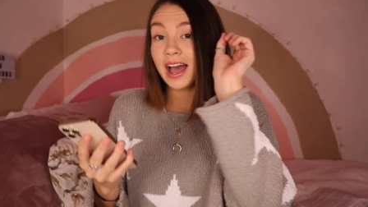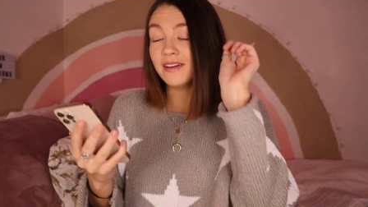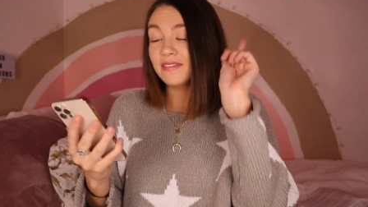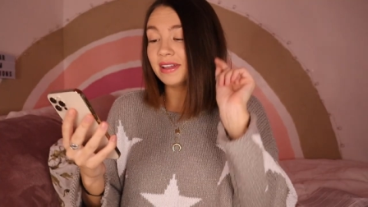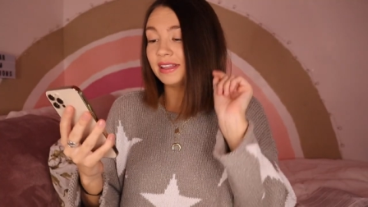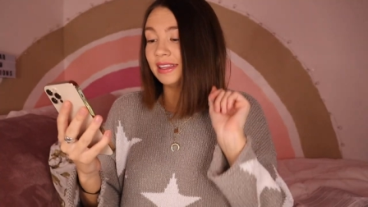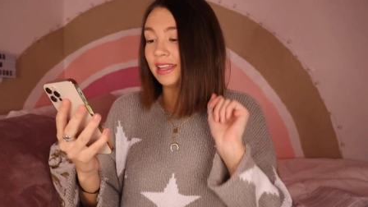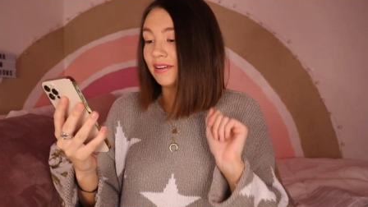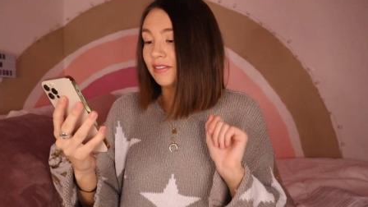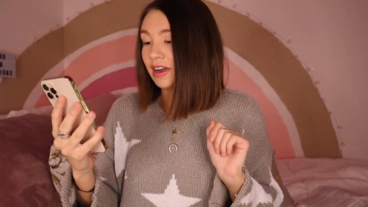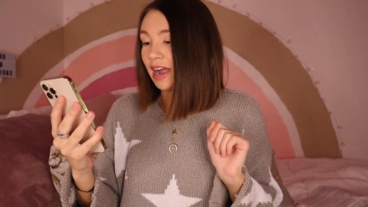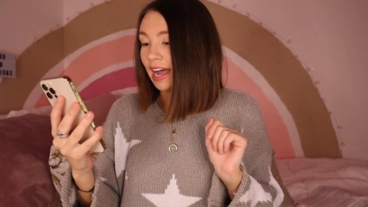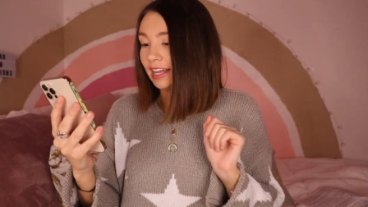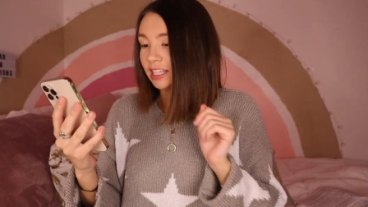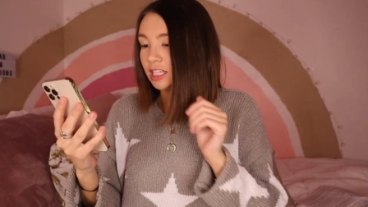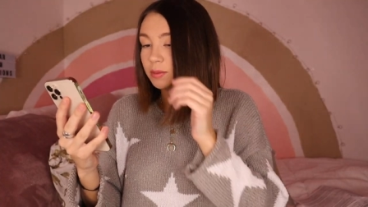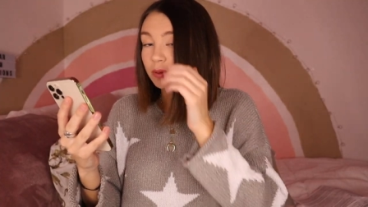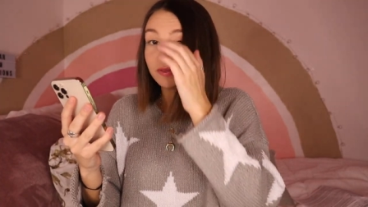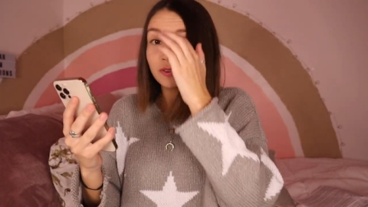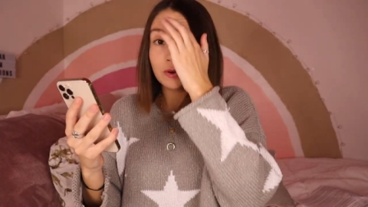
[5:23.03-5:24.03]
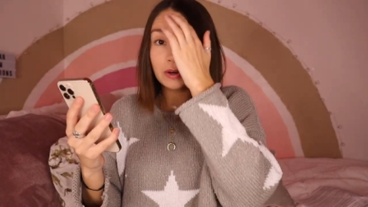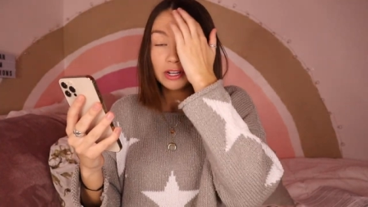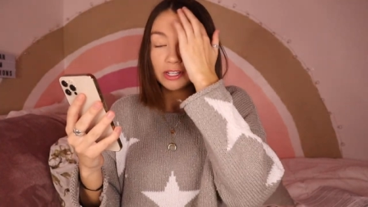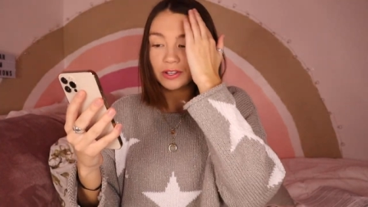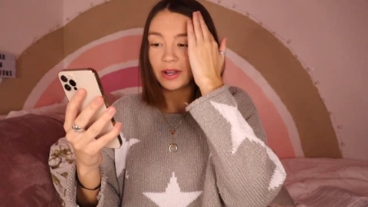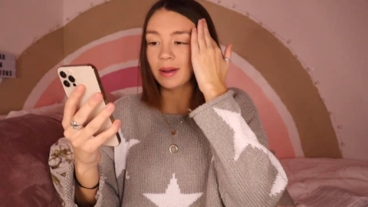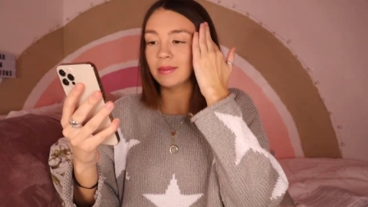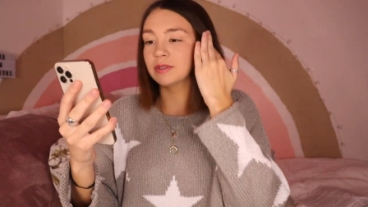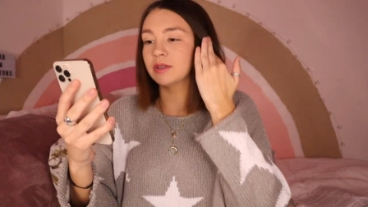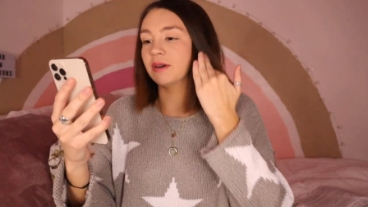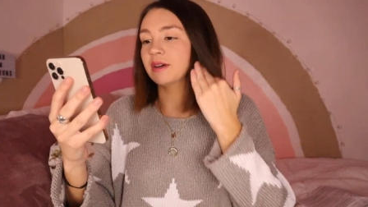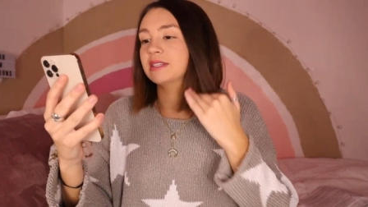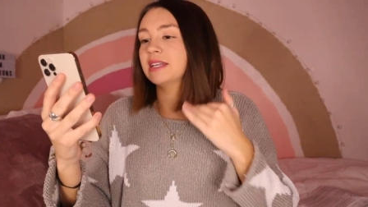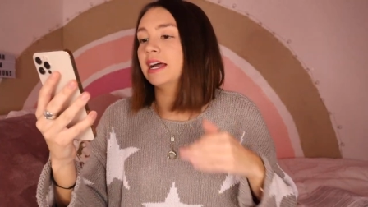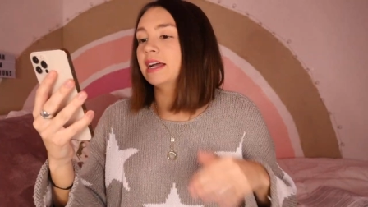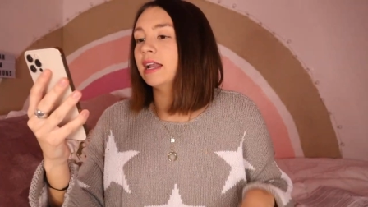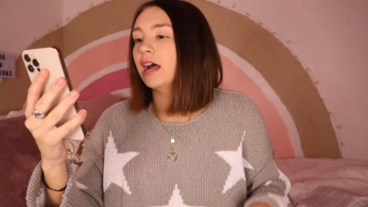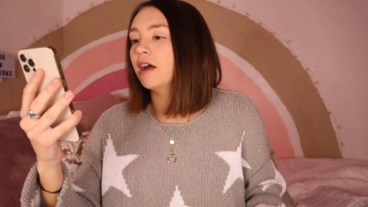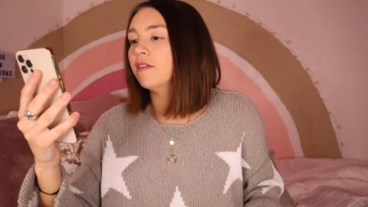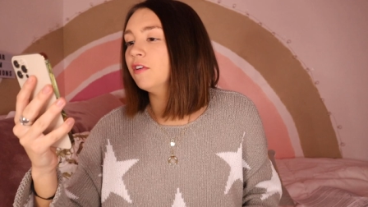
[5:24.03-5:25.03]
I've never had this before, so I'm so
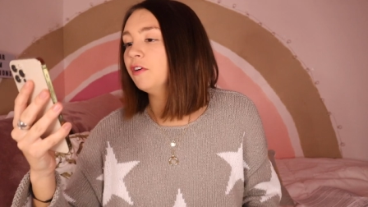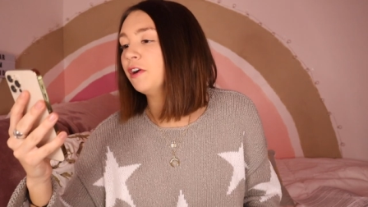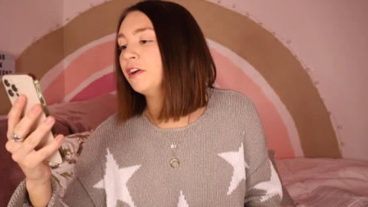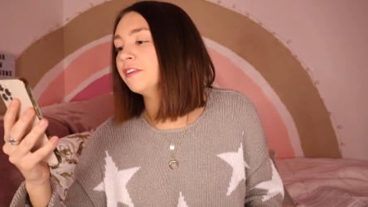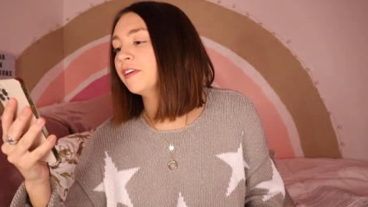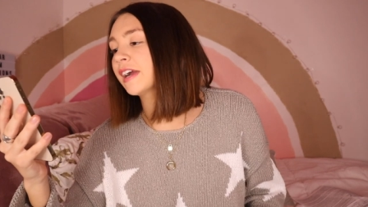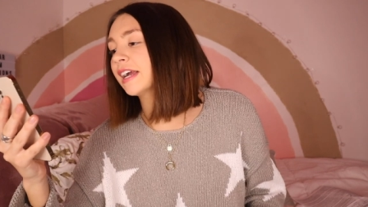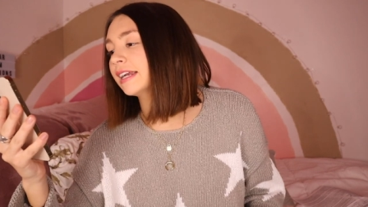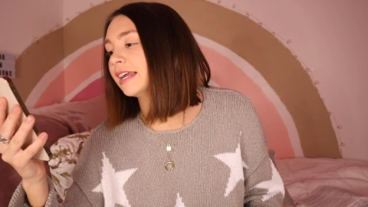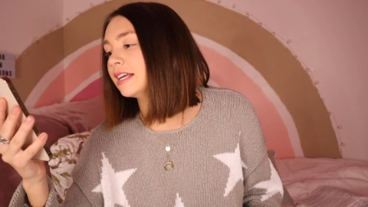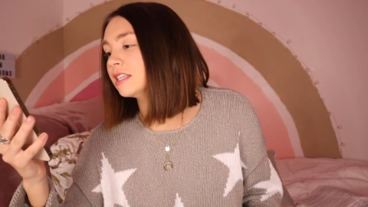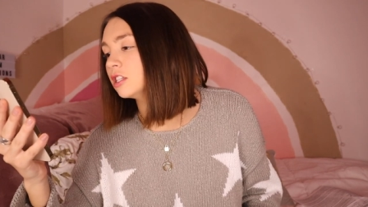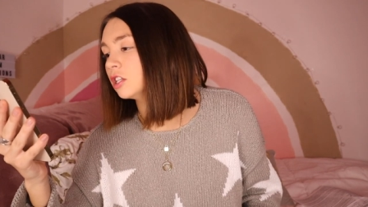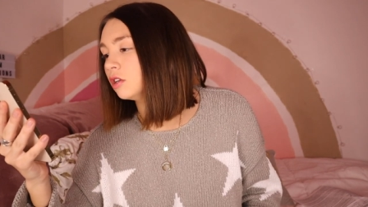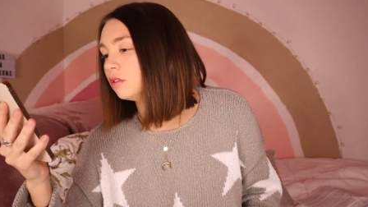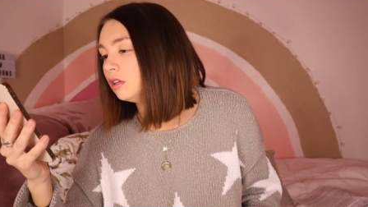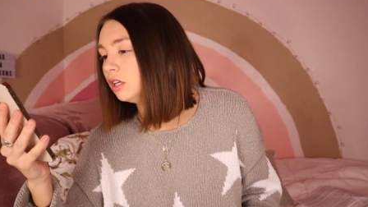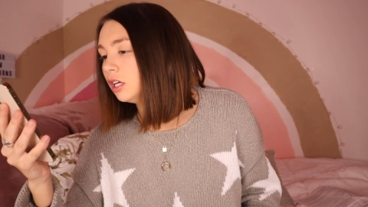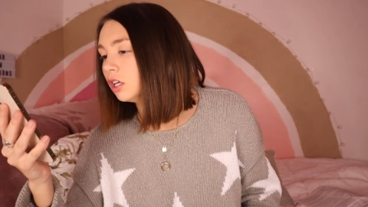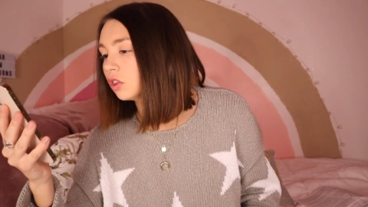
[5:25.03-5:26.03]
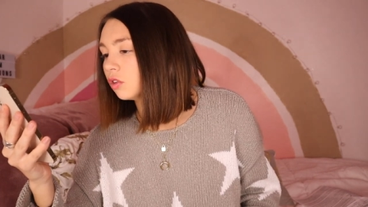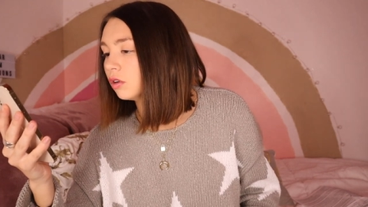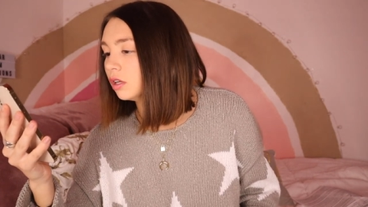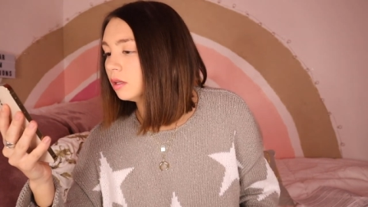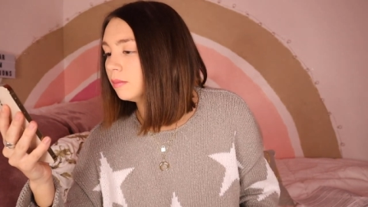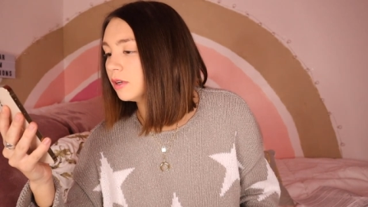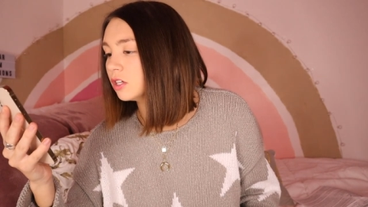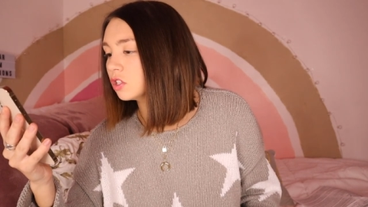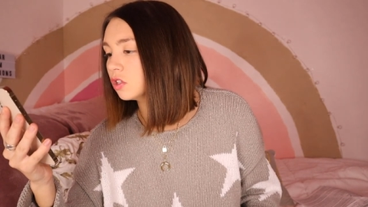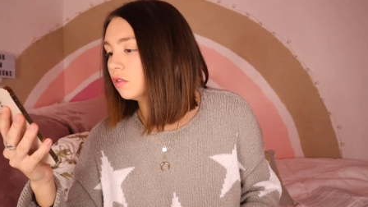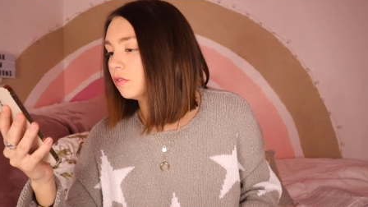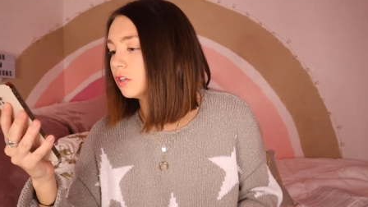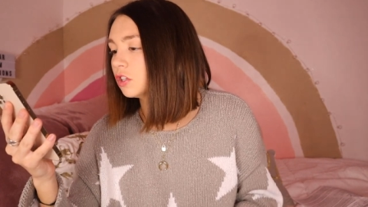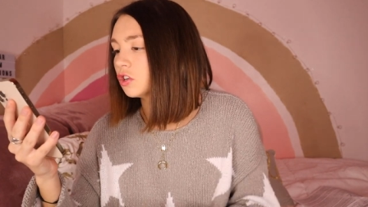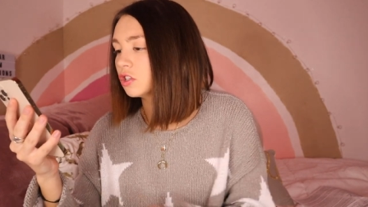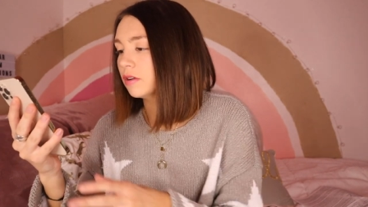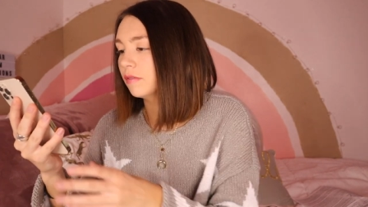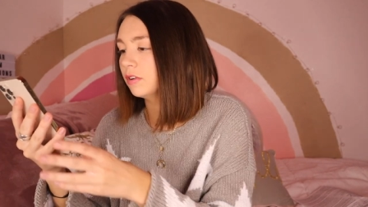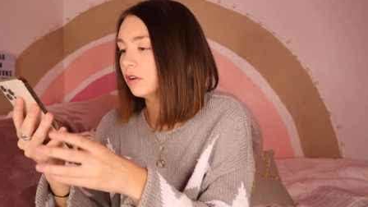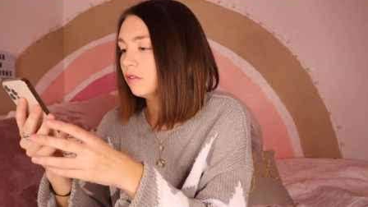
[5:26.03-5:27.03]
excited. iPhone can recognize the unique three-dimensional
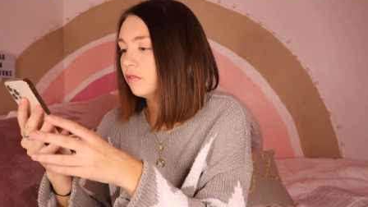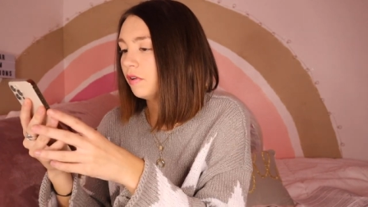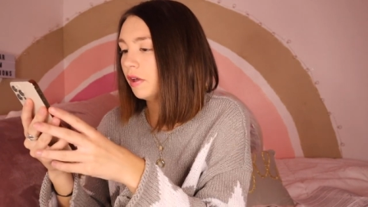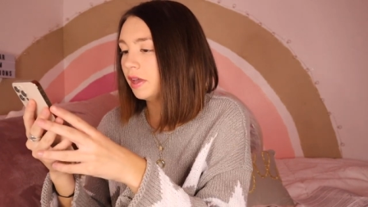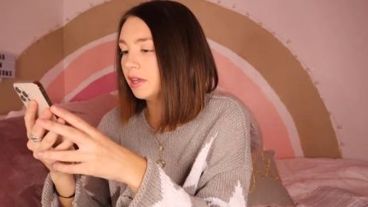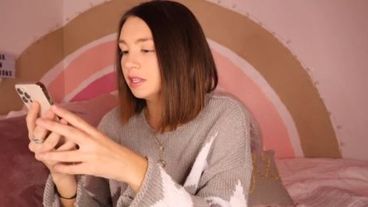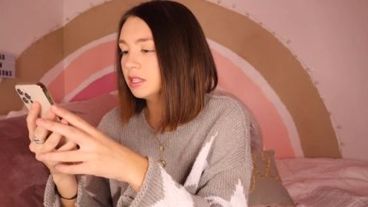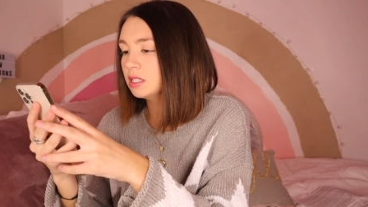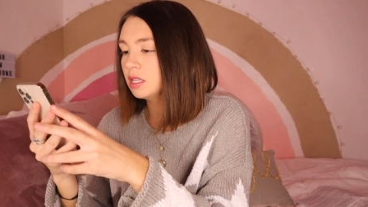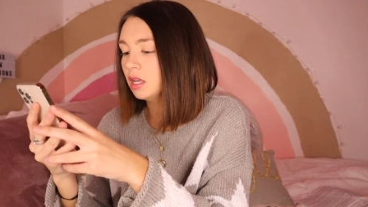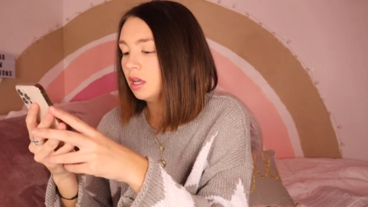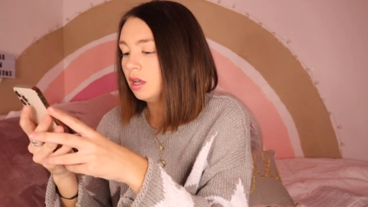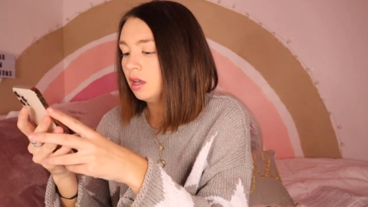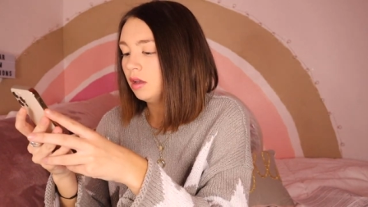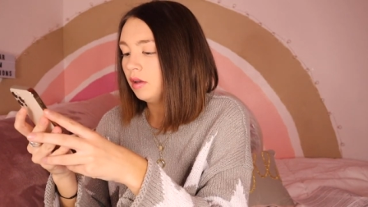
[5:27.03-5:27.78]
features of your face.